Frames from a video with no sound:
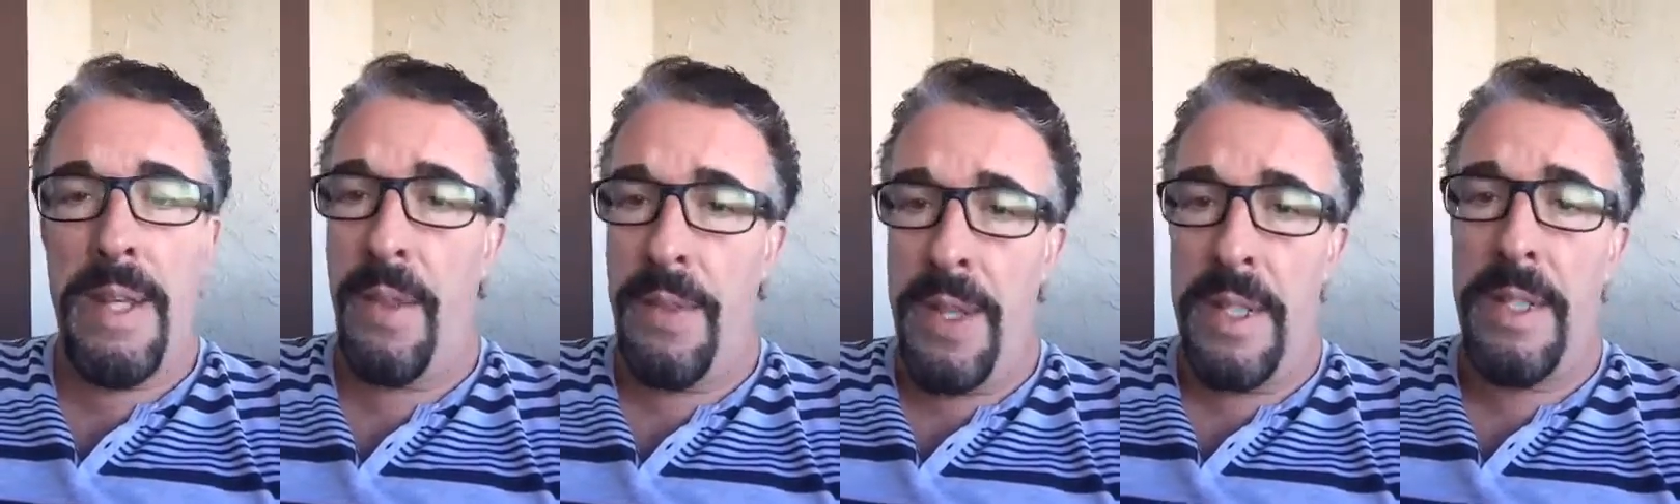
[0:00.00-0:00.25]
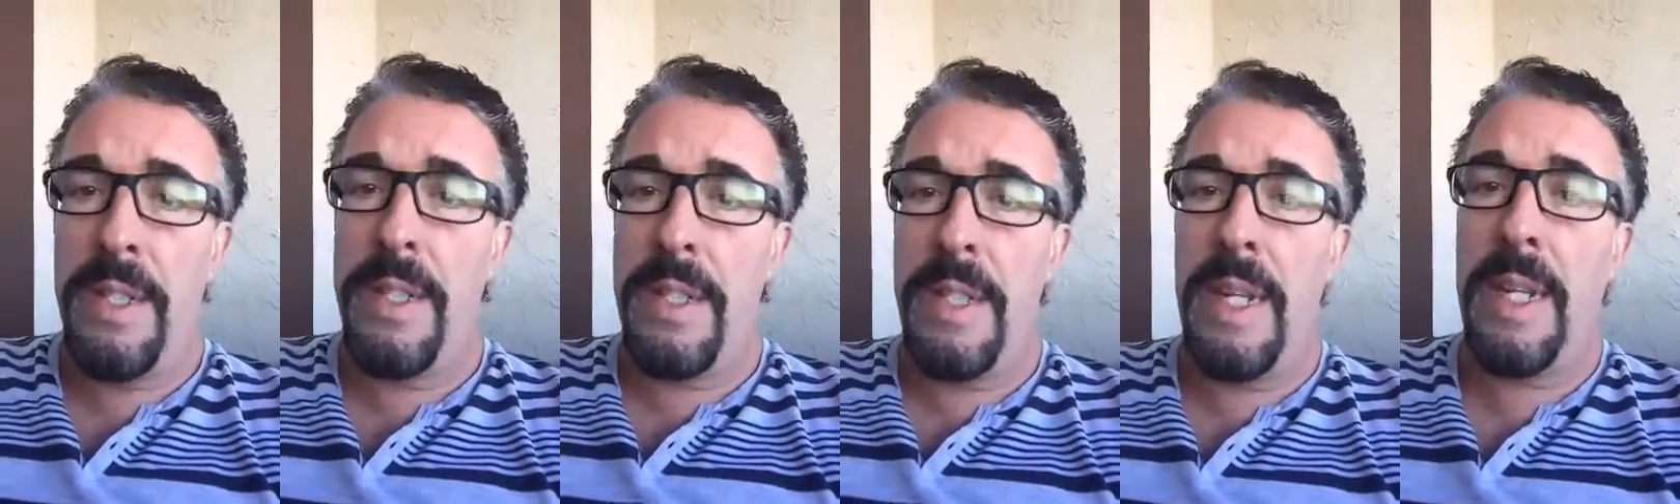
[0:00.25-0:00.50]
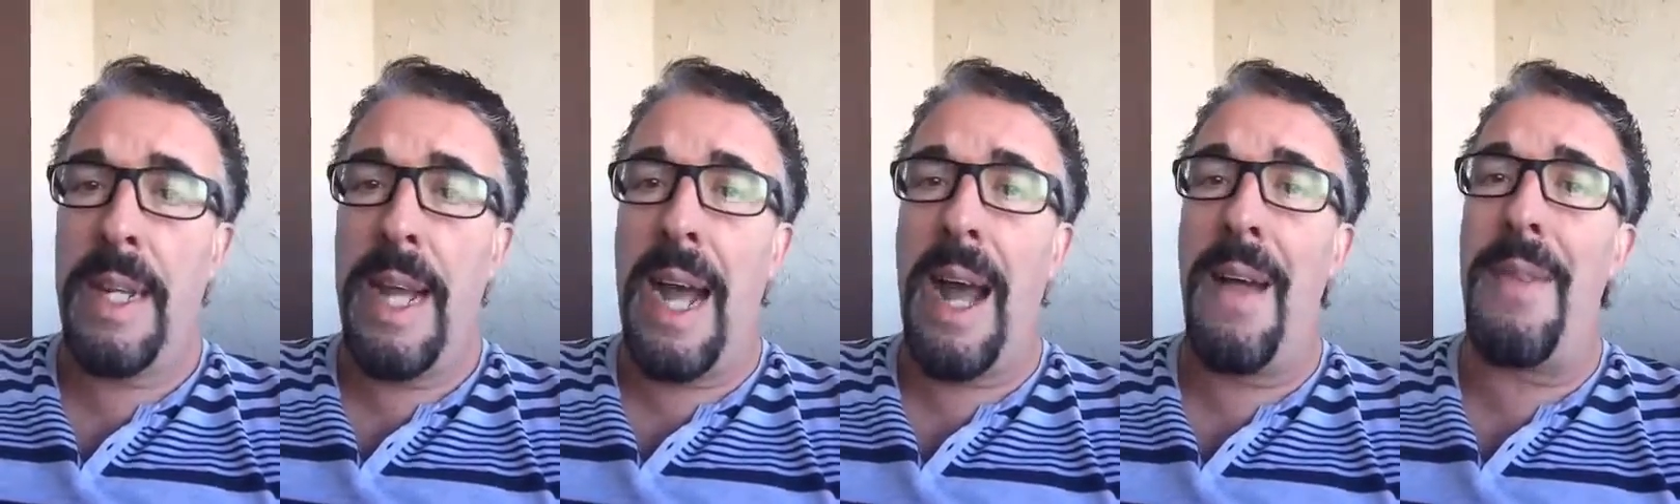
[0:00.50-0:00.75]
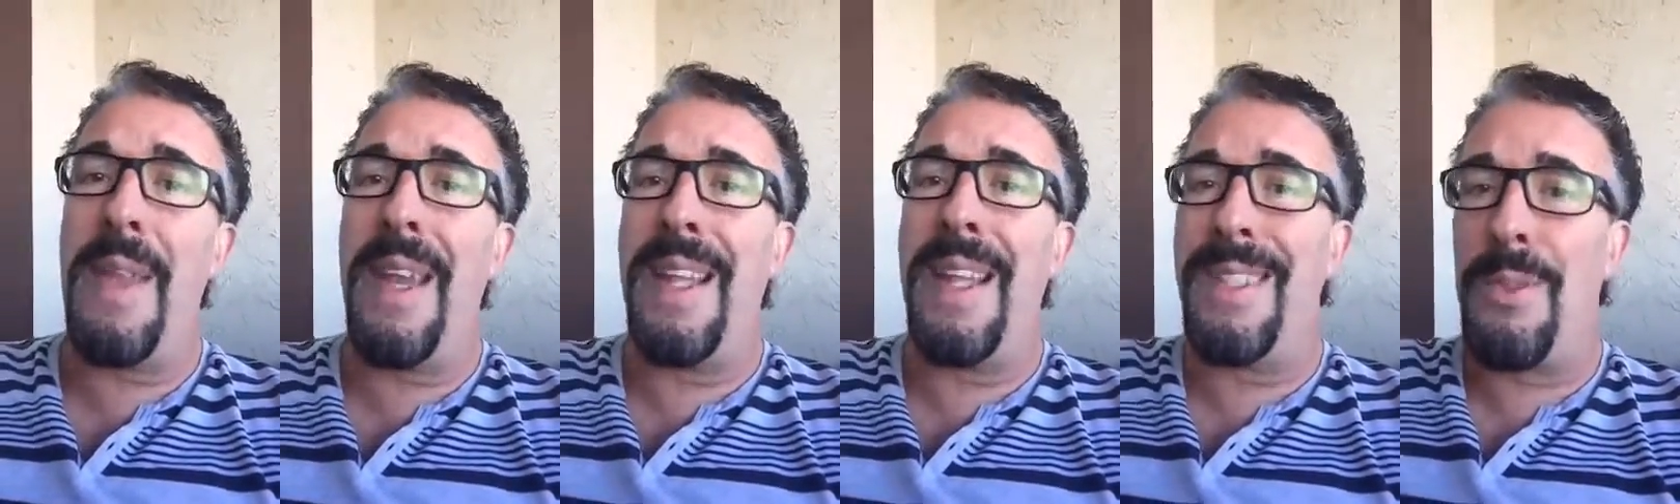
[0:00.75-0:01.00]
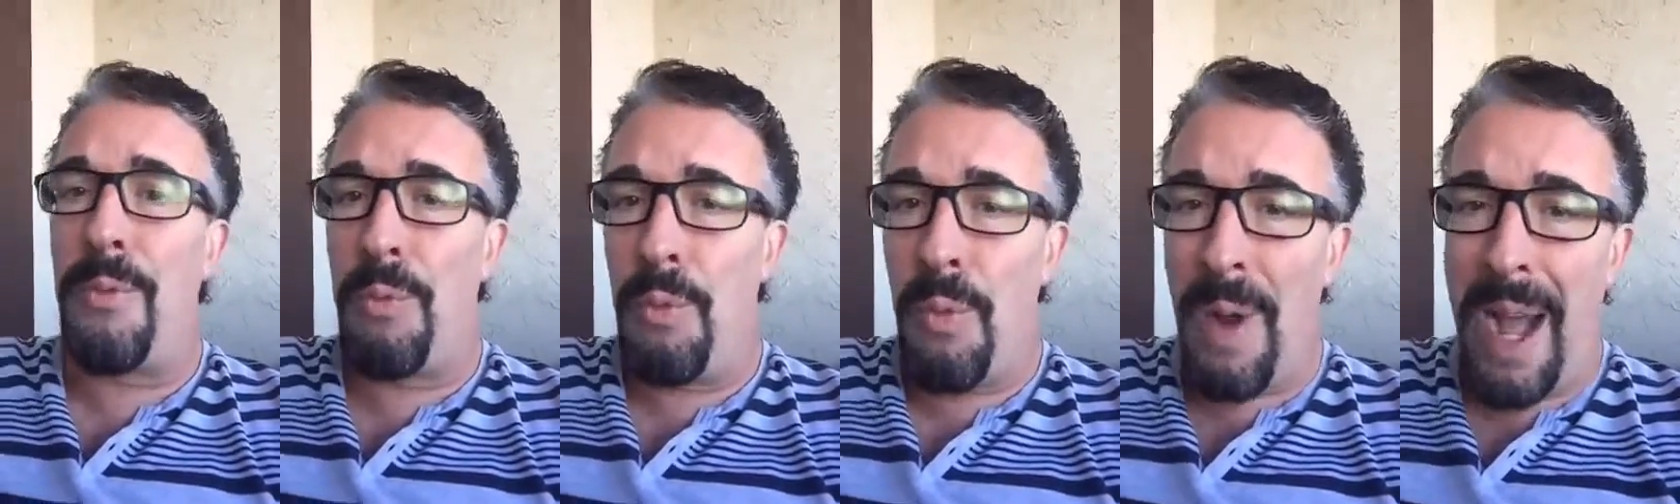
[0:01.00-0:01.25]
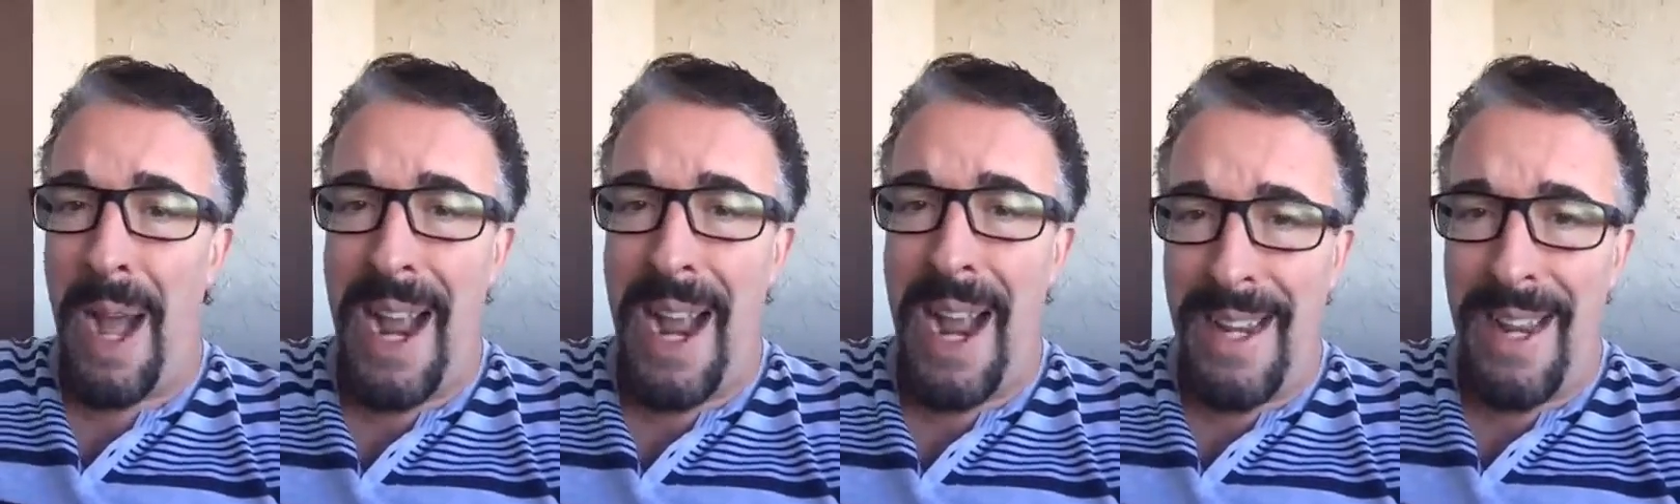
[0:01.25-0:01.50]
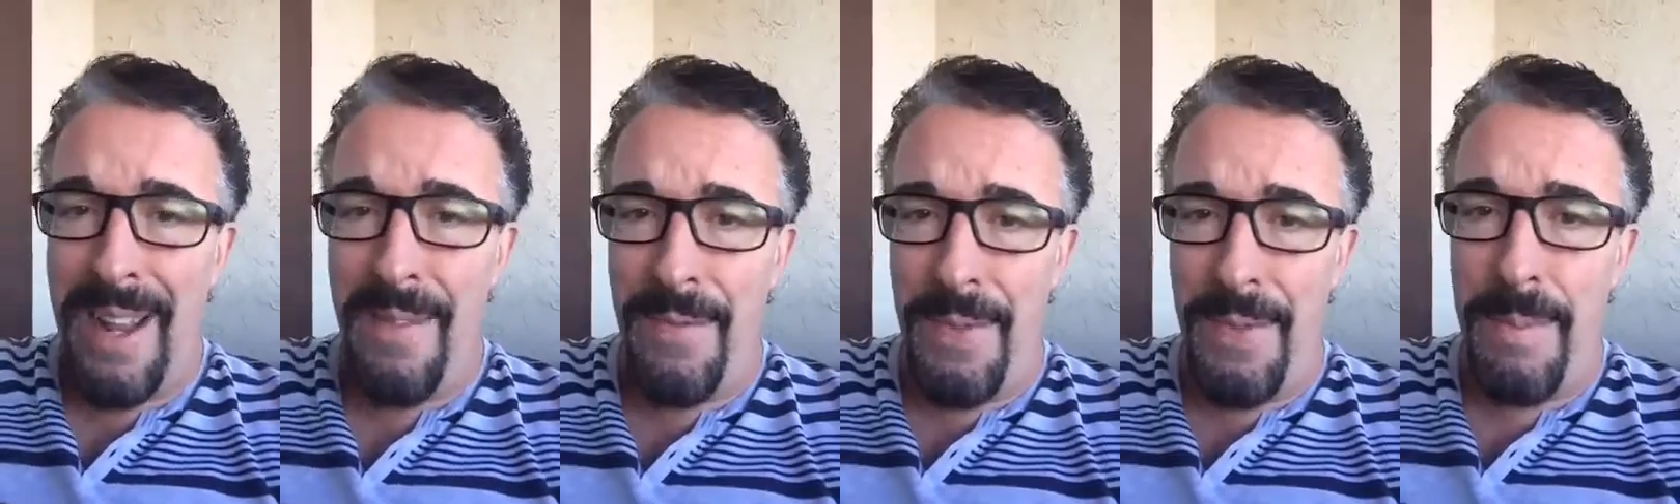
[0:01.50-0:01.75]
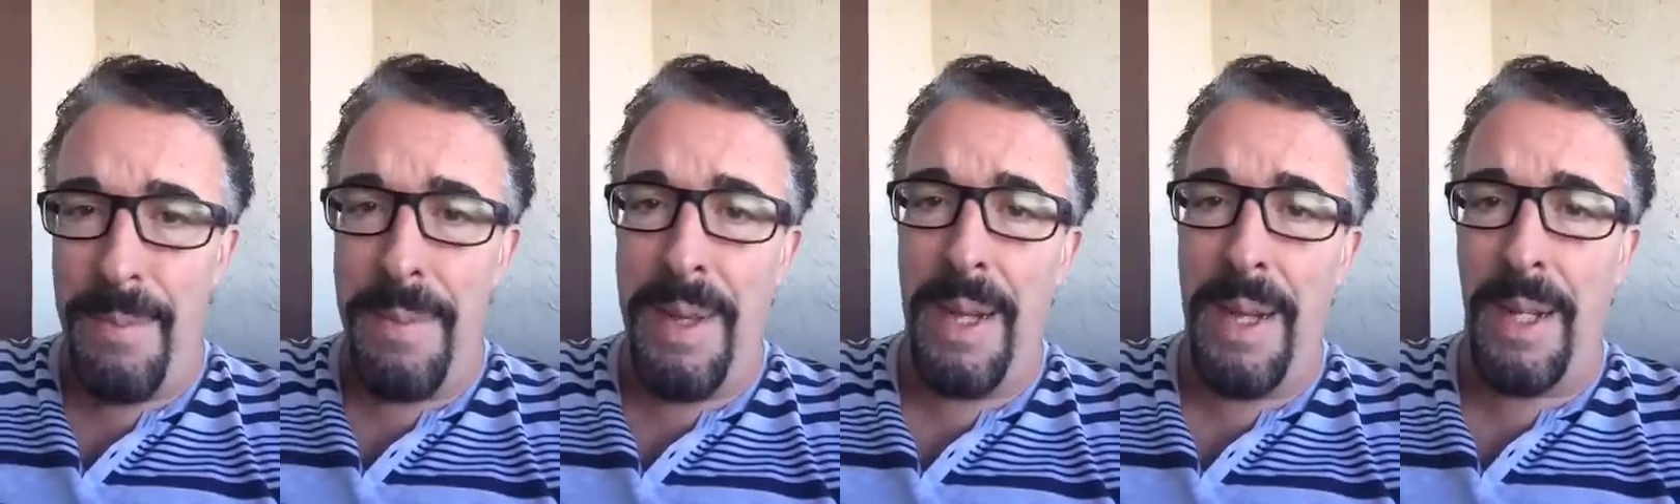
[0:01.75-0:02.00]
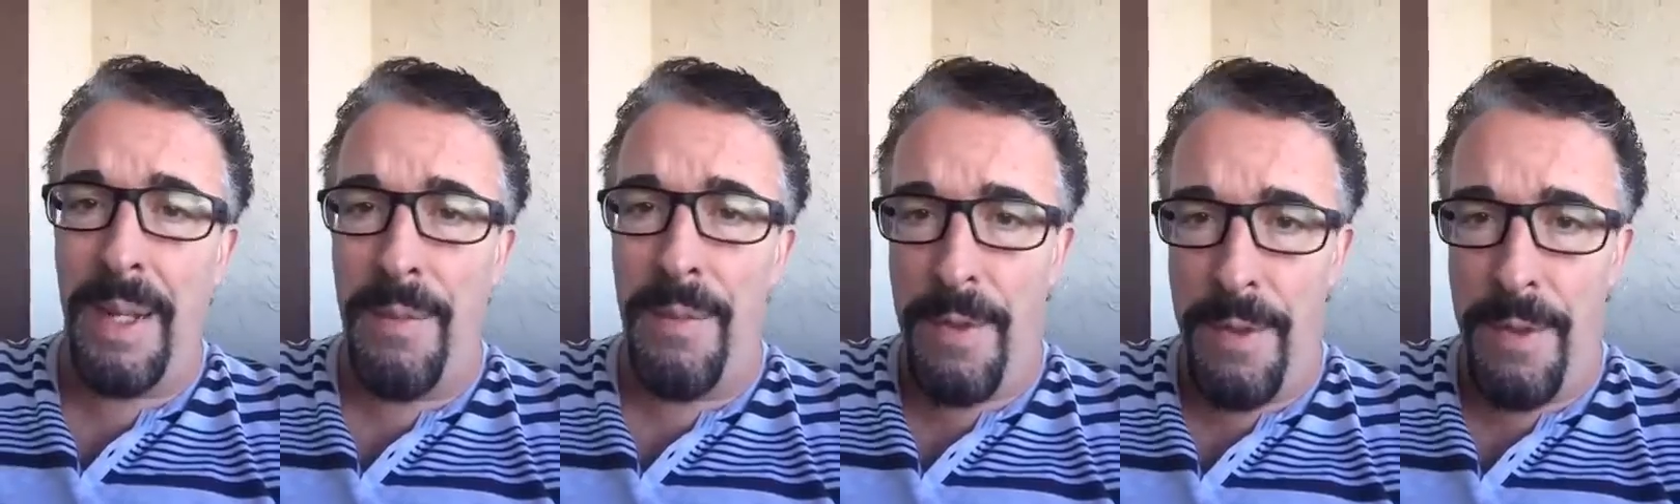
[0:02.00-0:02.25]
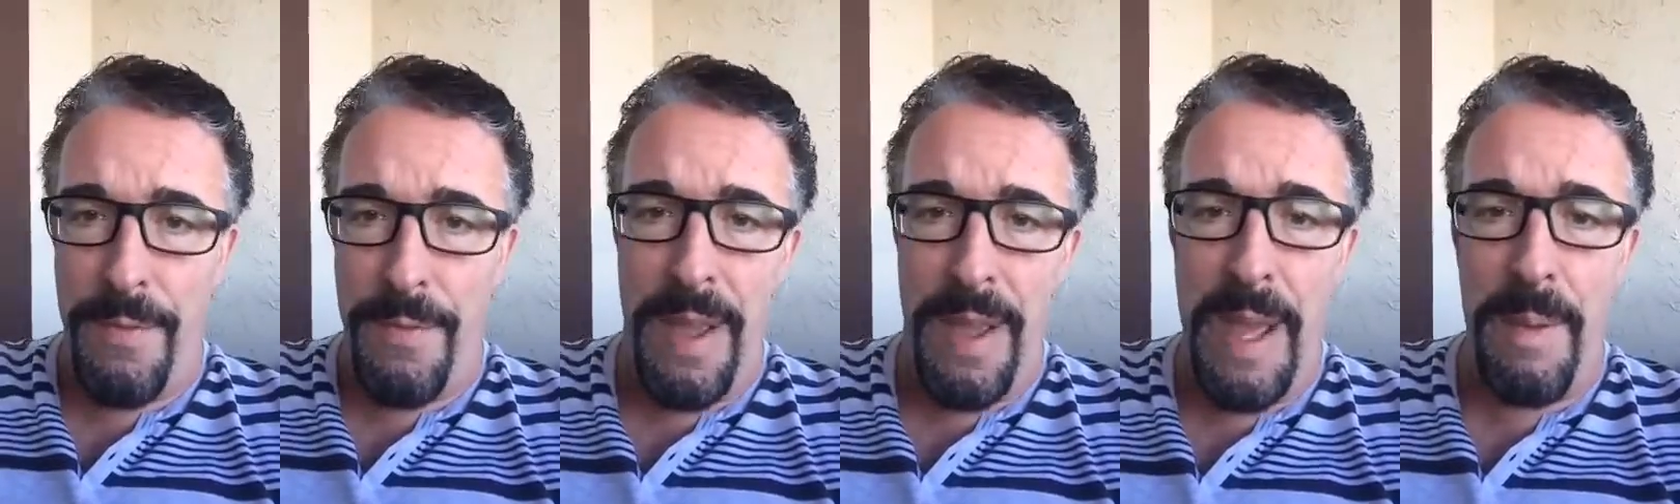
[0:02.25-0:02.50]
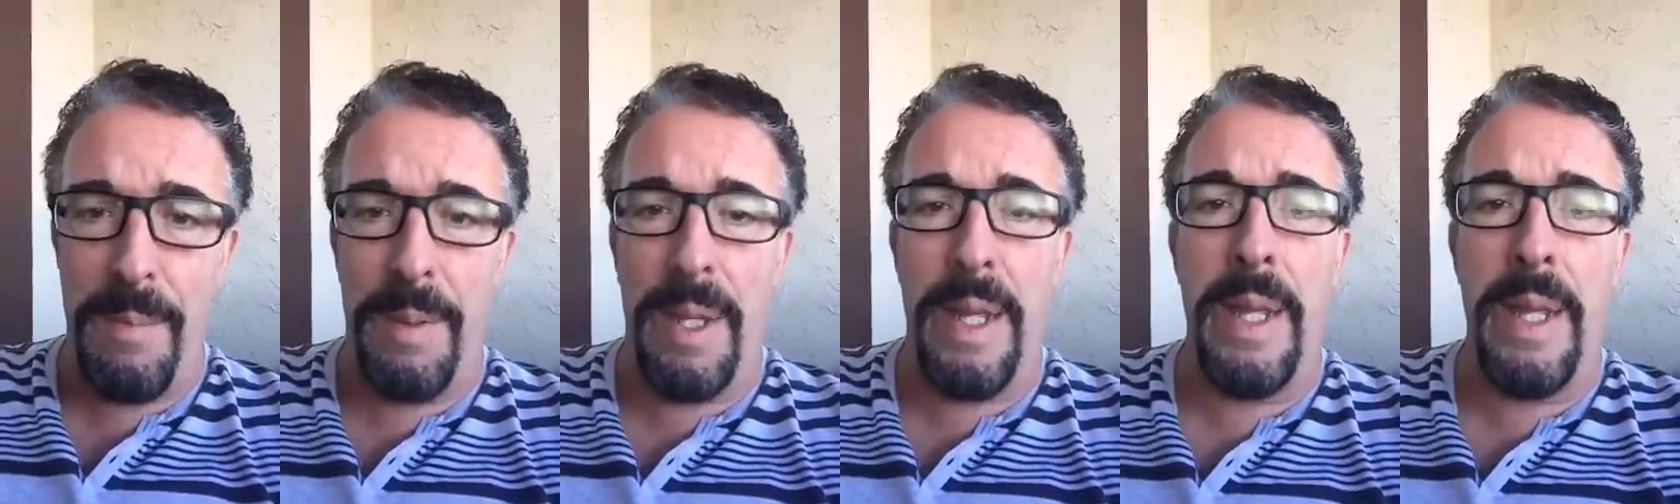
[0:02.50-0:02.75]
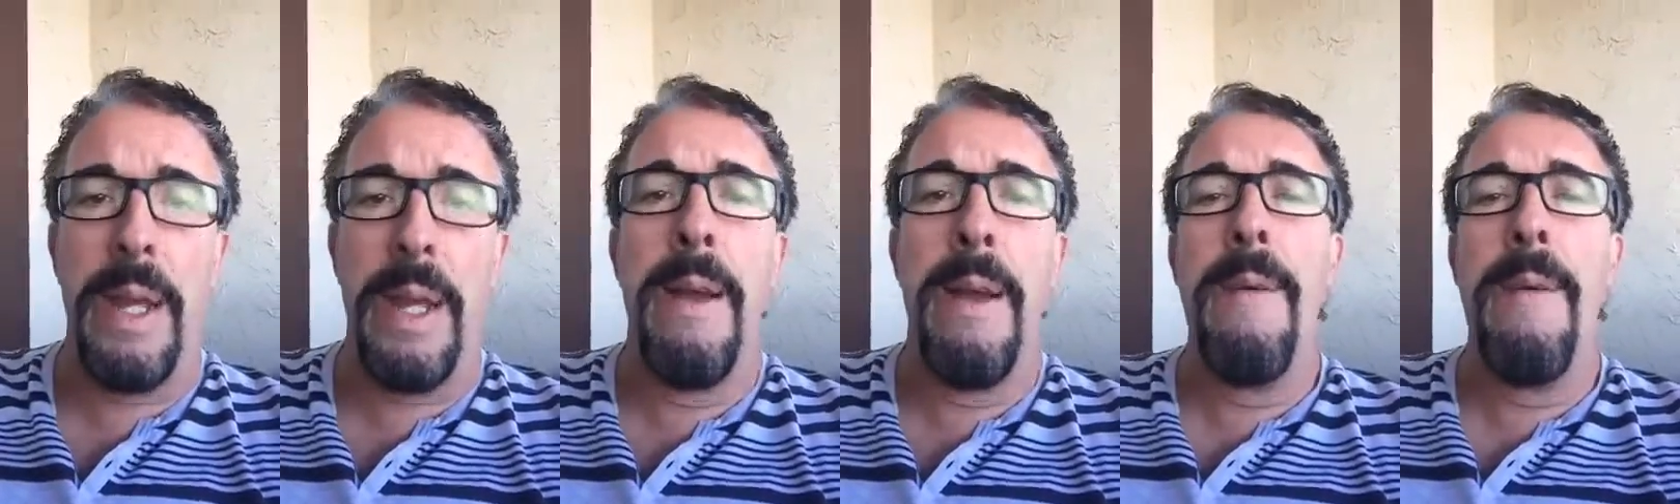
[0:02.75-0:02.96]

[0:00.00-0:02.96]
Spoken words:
now this is a guy that is right in the middle of the family.